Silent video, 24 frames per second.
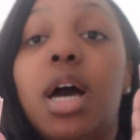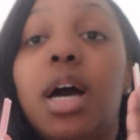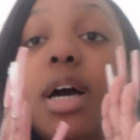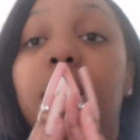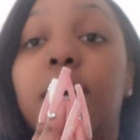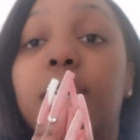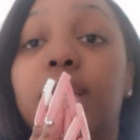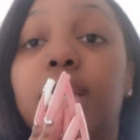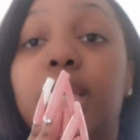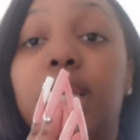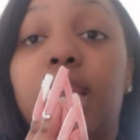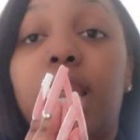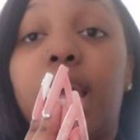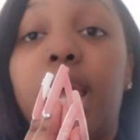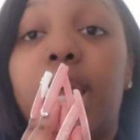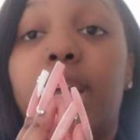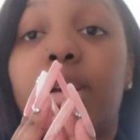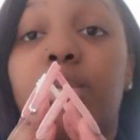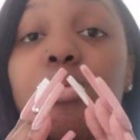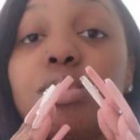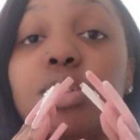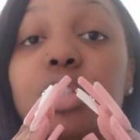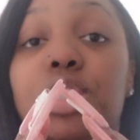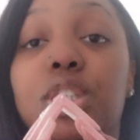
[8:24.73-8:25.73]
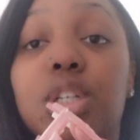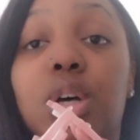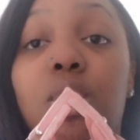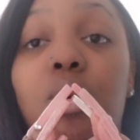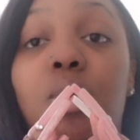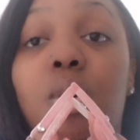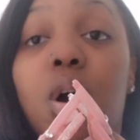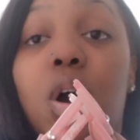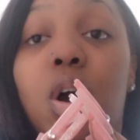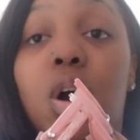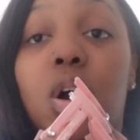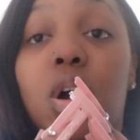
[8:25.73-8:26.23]
Other than that, it was so
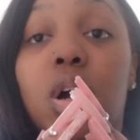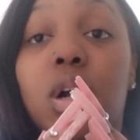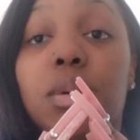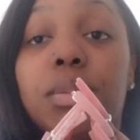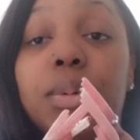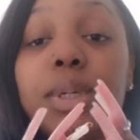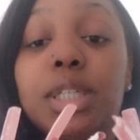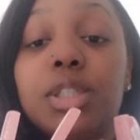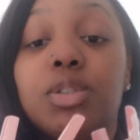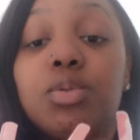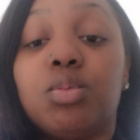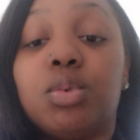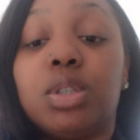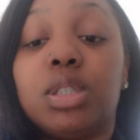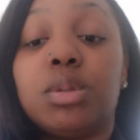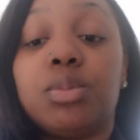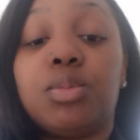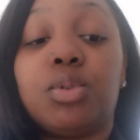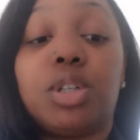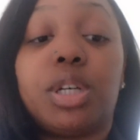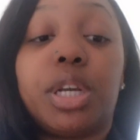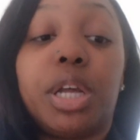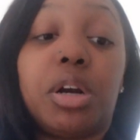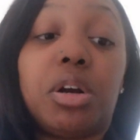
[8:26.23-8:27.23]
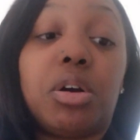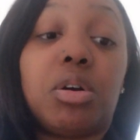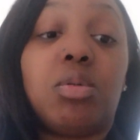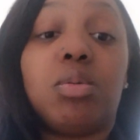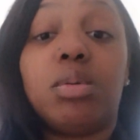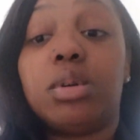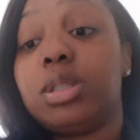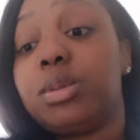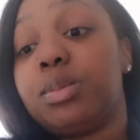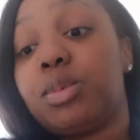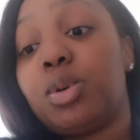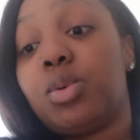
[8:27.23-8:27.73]
hard because one's more narrow,
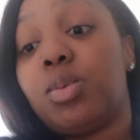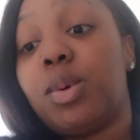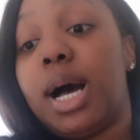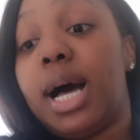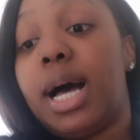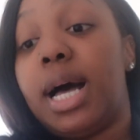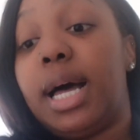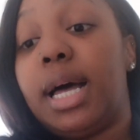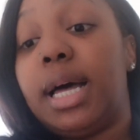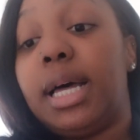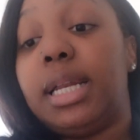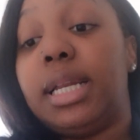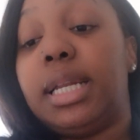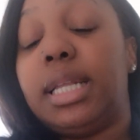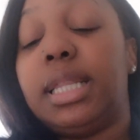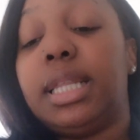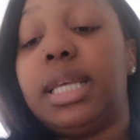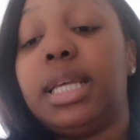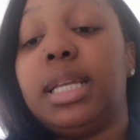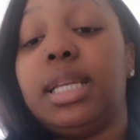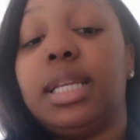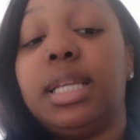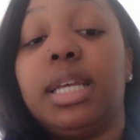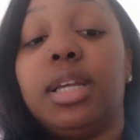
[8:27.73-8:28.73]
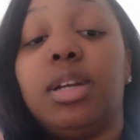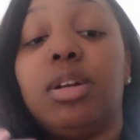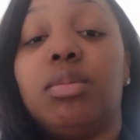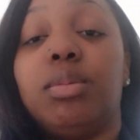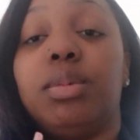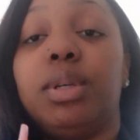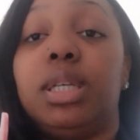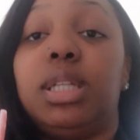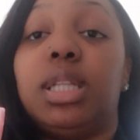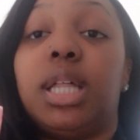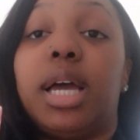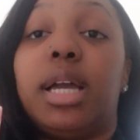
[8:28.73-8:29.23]
one's more wide, and then it'll
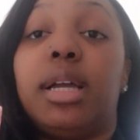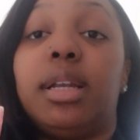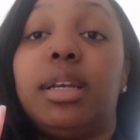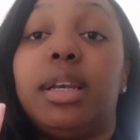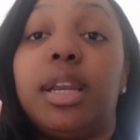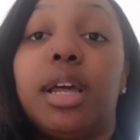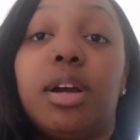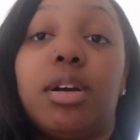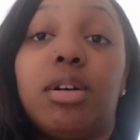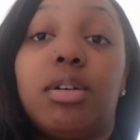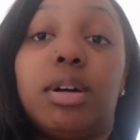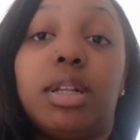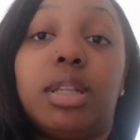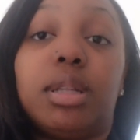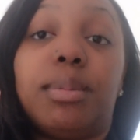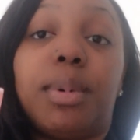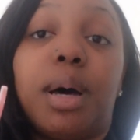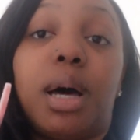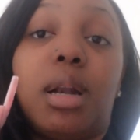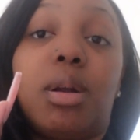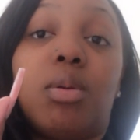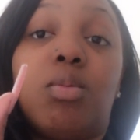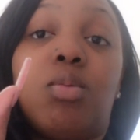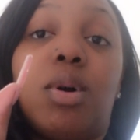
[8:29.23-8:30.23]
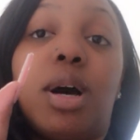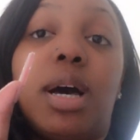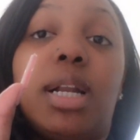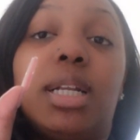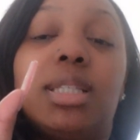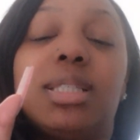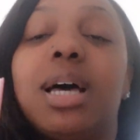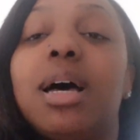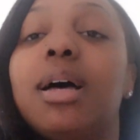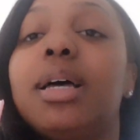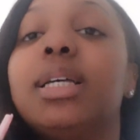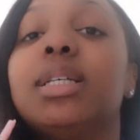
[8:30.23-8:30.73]
be like narrow at the bottom, wide
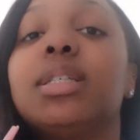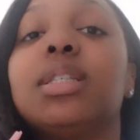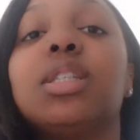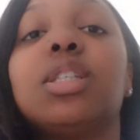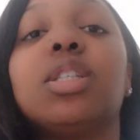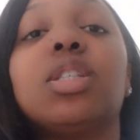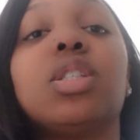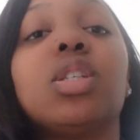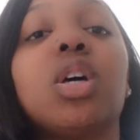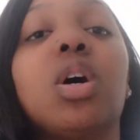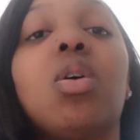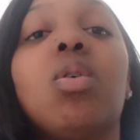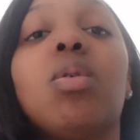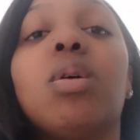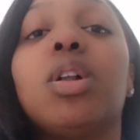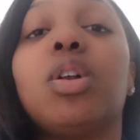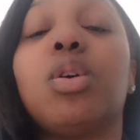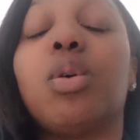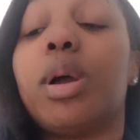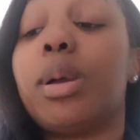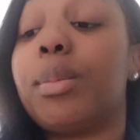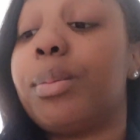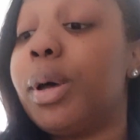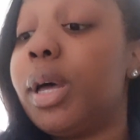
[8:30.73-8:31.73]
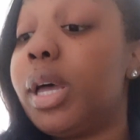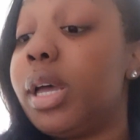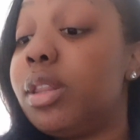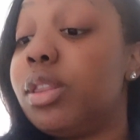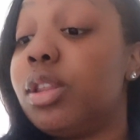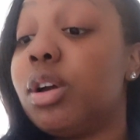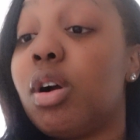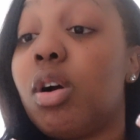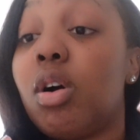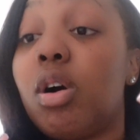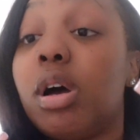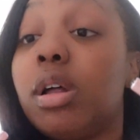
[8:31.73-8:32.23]
at the top. It's so annoying, but
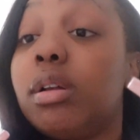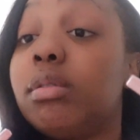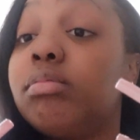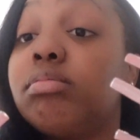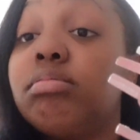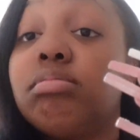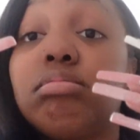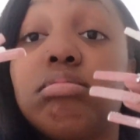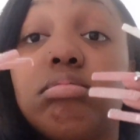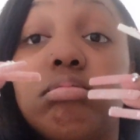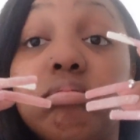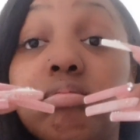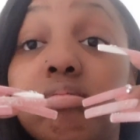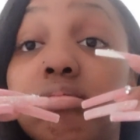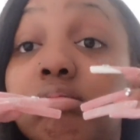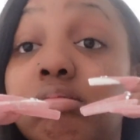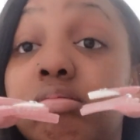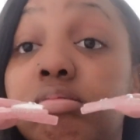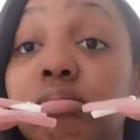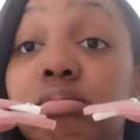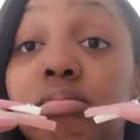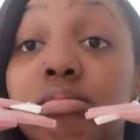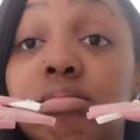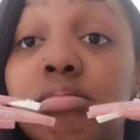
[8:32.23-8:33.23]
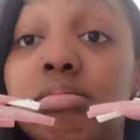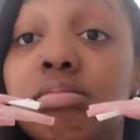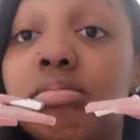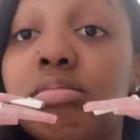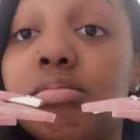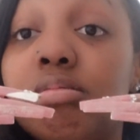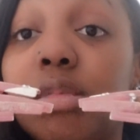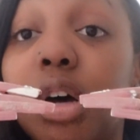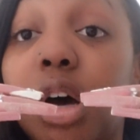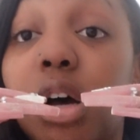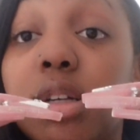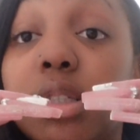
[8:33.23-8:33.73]
they're on.
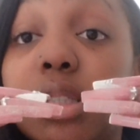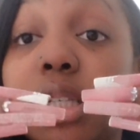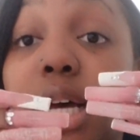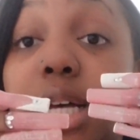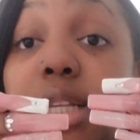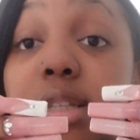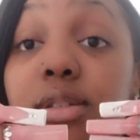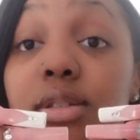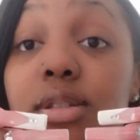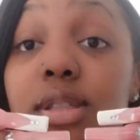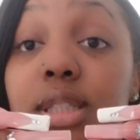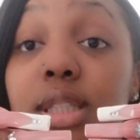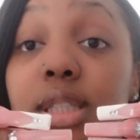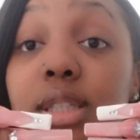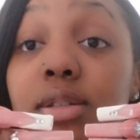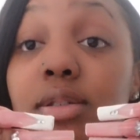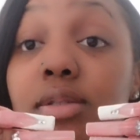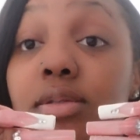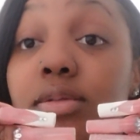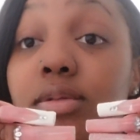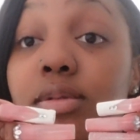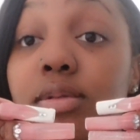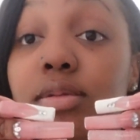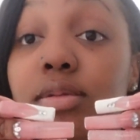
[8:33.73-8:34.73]
All sides are sealed,